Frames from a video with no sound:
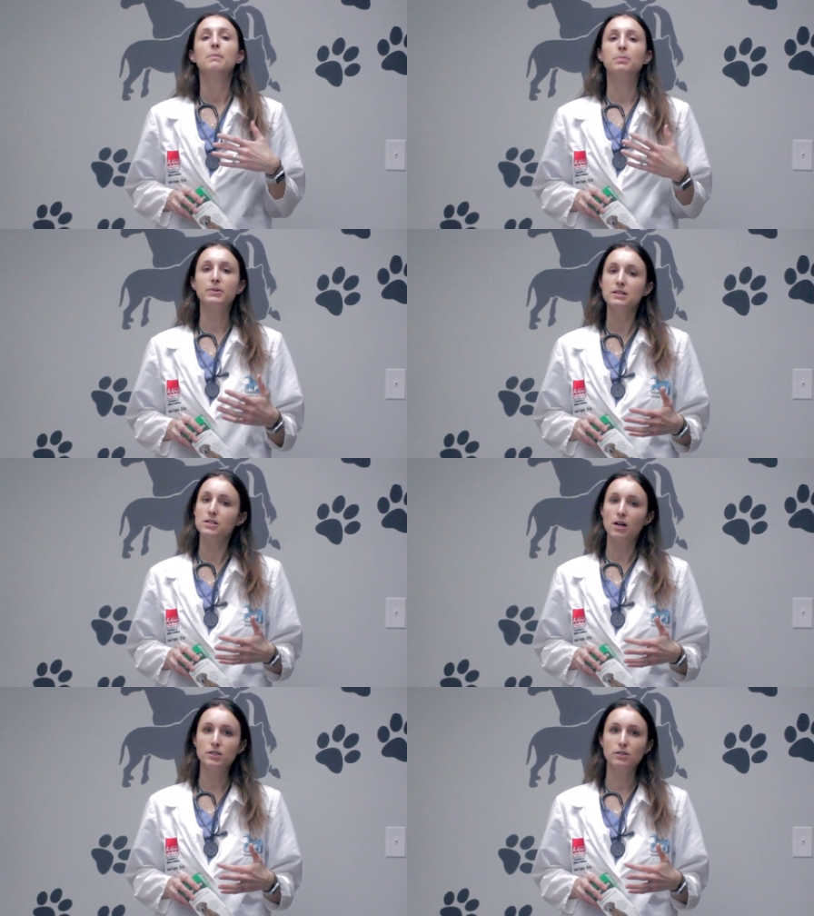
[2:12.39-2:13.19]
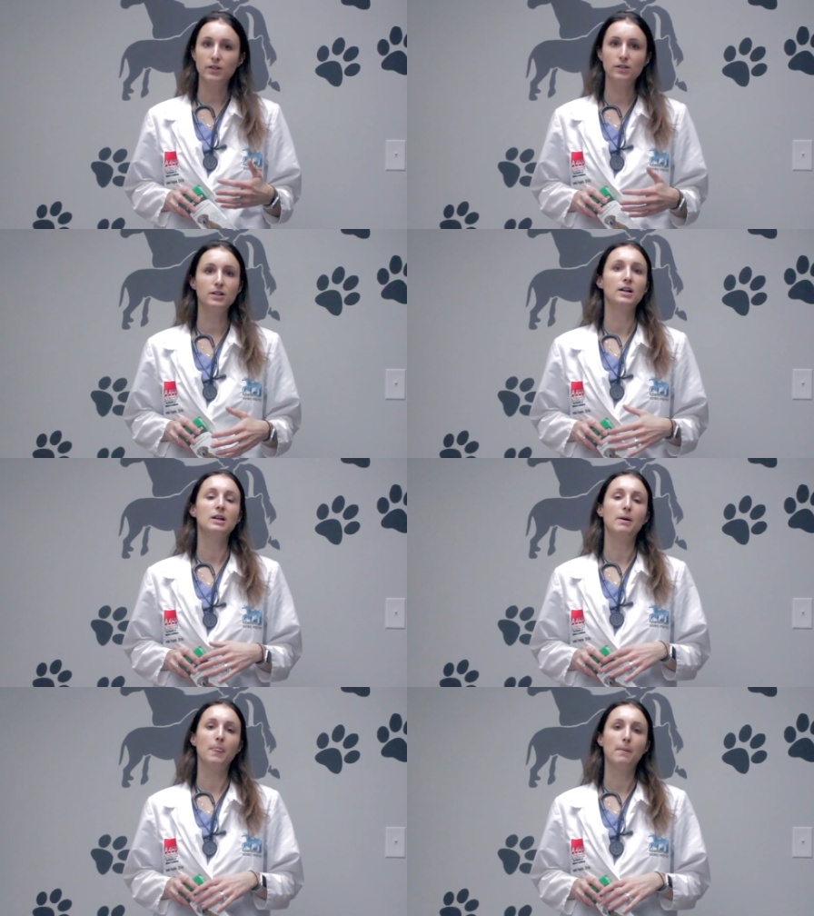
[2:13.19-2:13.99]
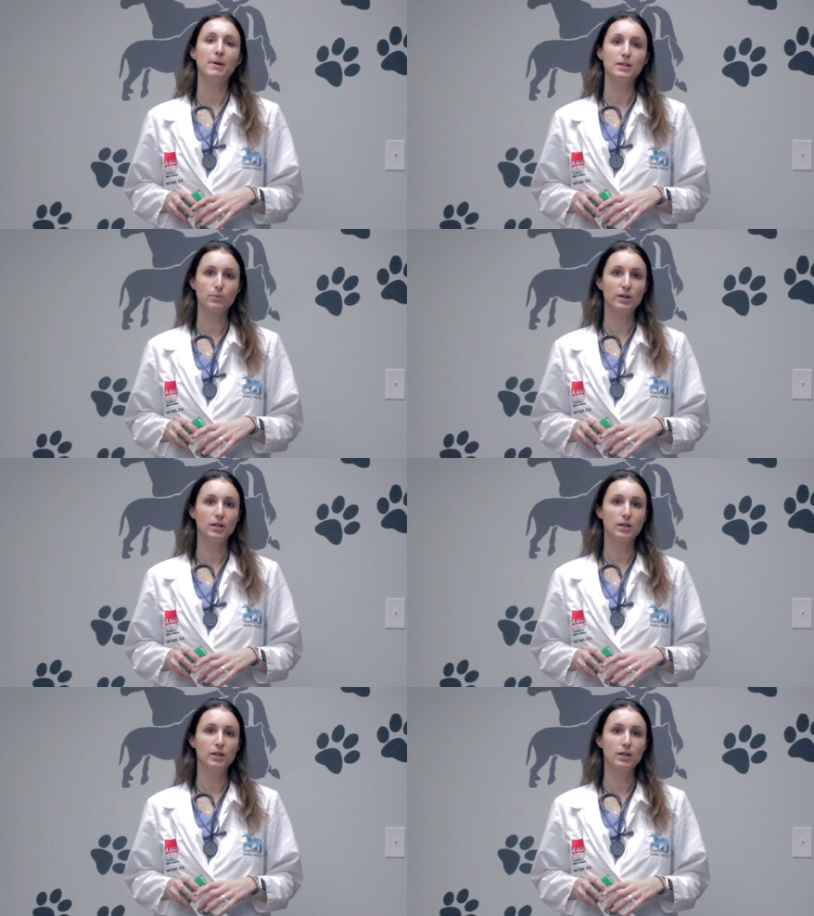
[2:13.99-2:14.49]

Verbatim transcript: but please talk to your veterinarian about the best way